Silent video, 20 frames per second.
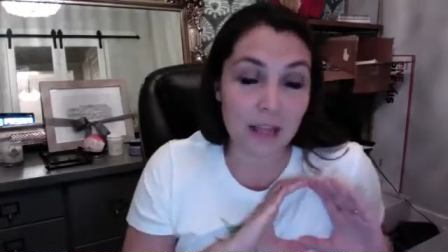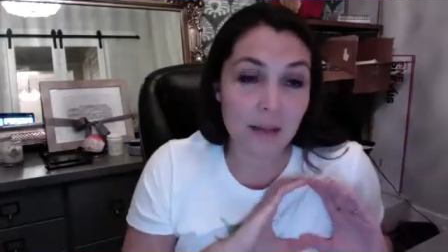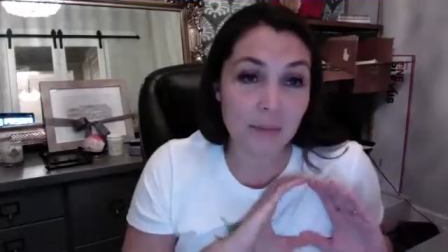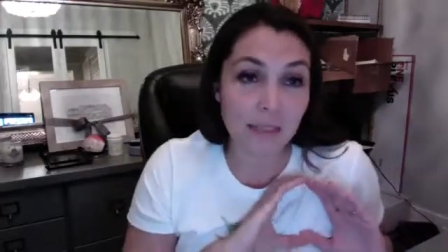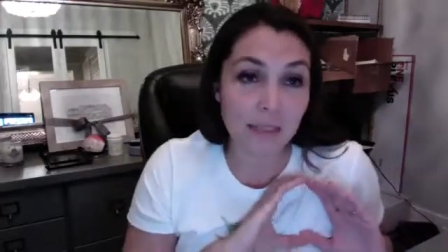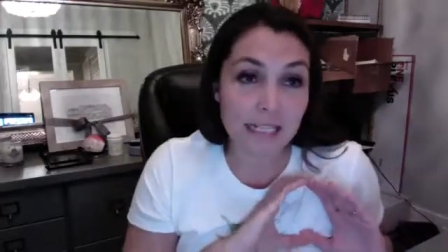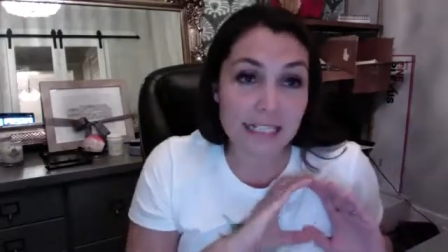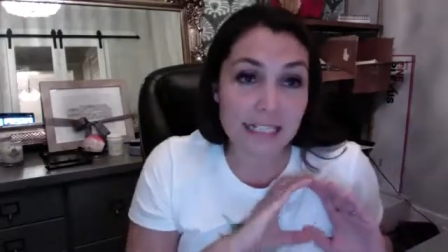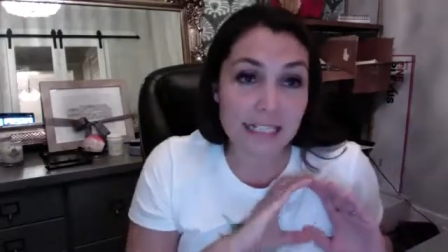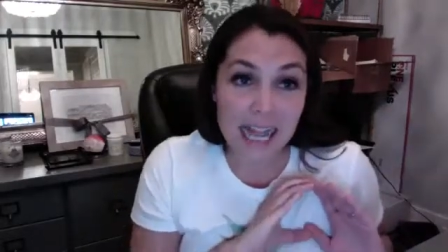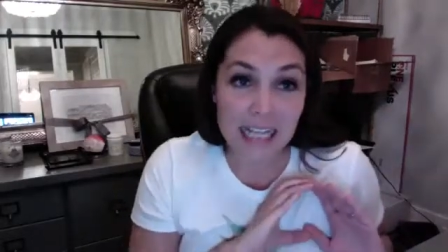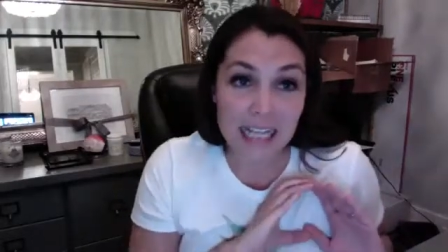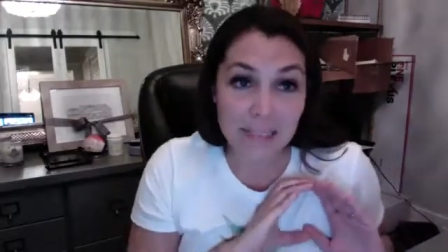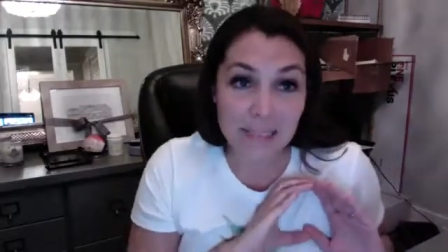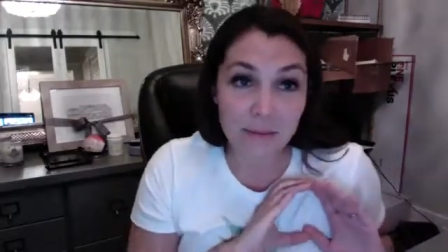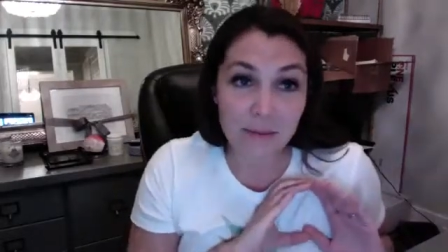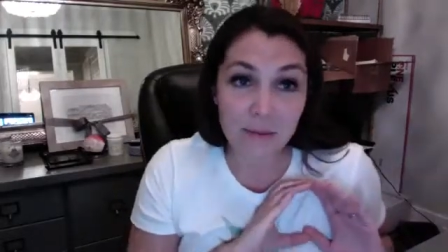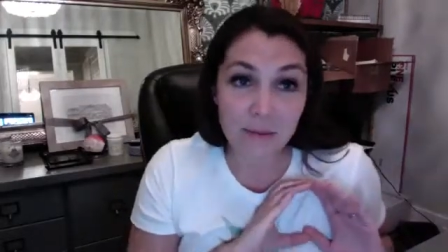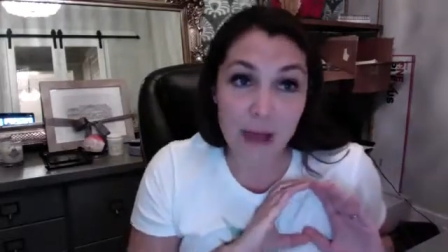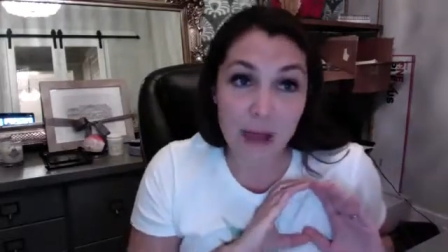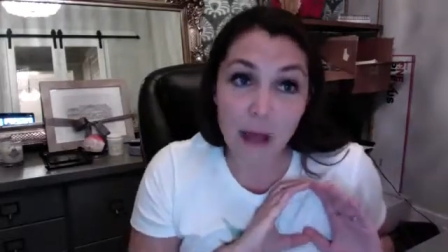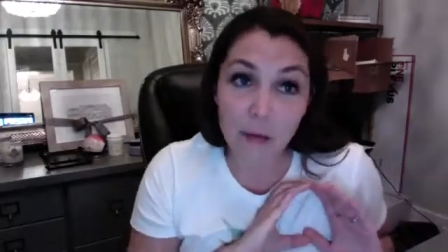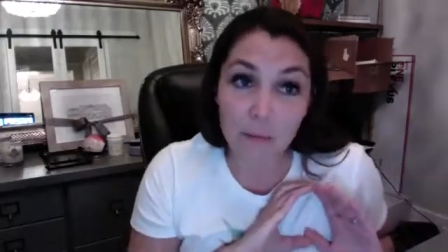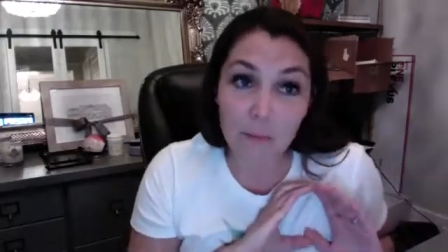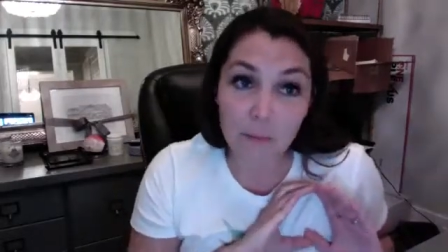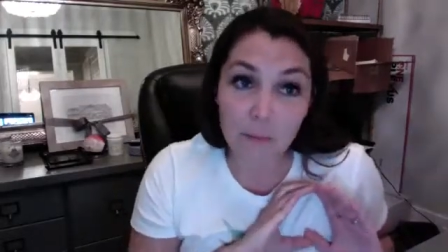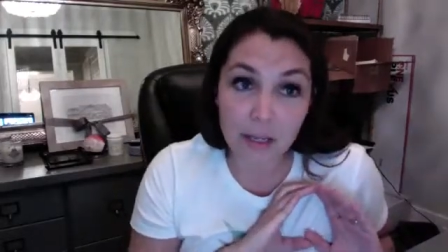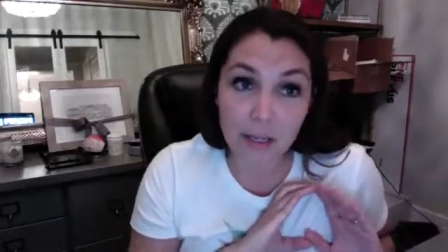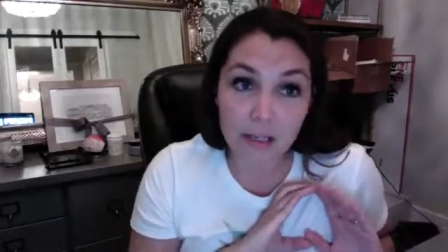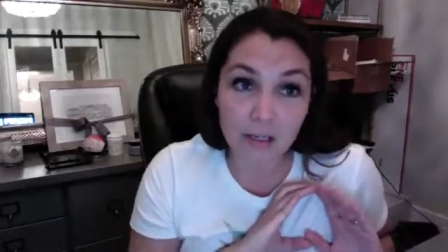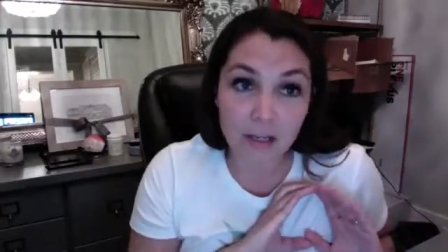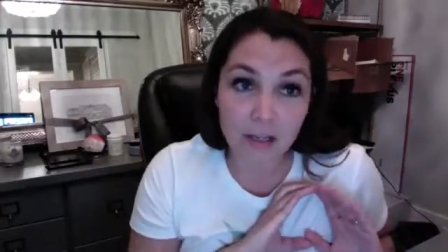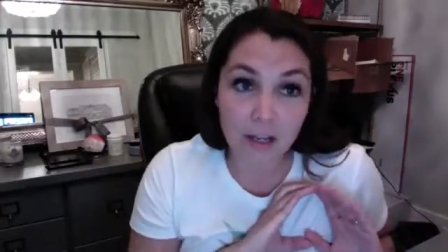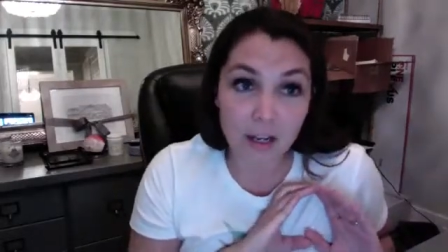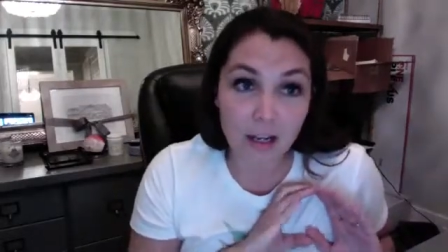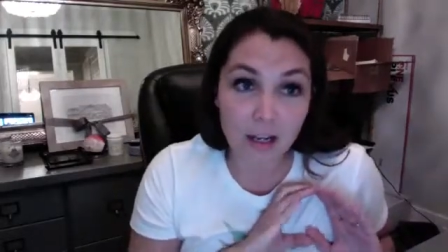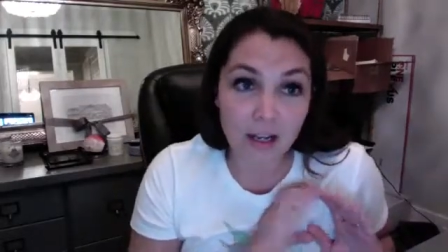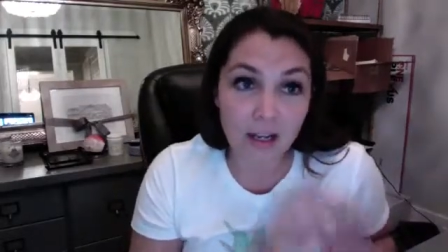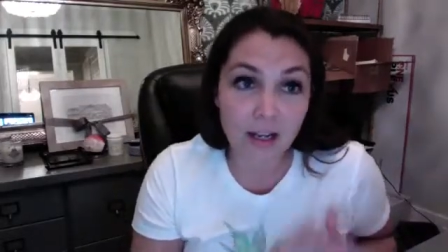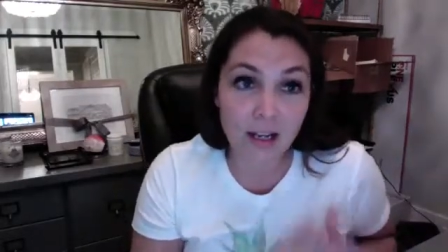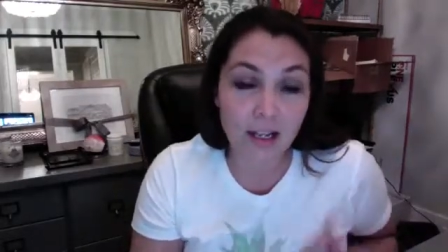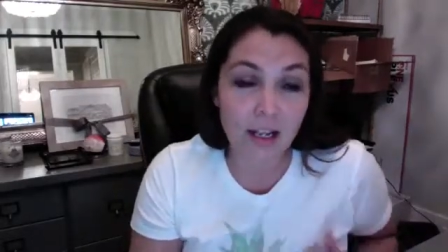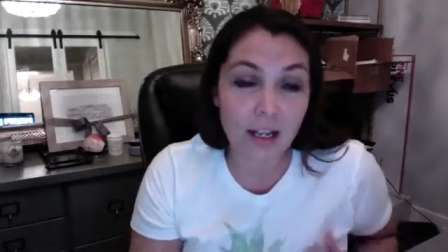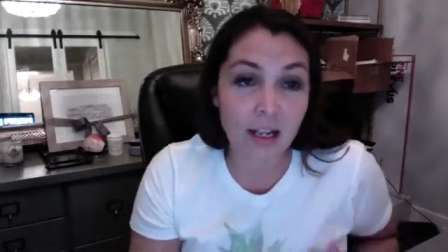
please ask me for help button on.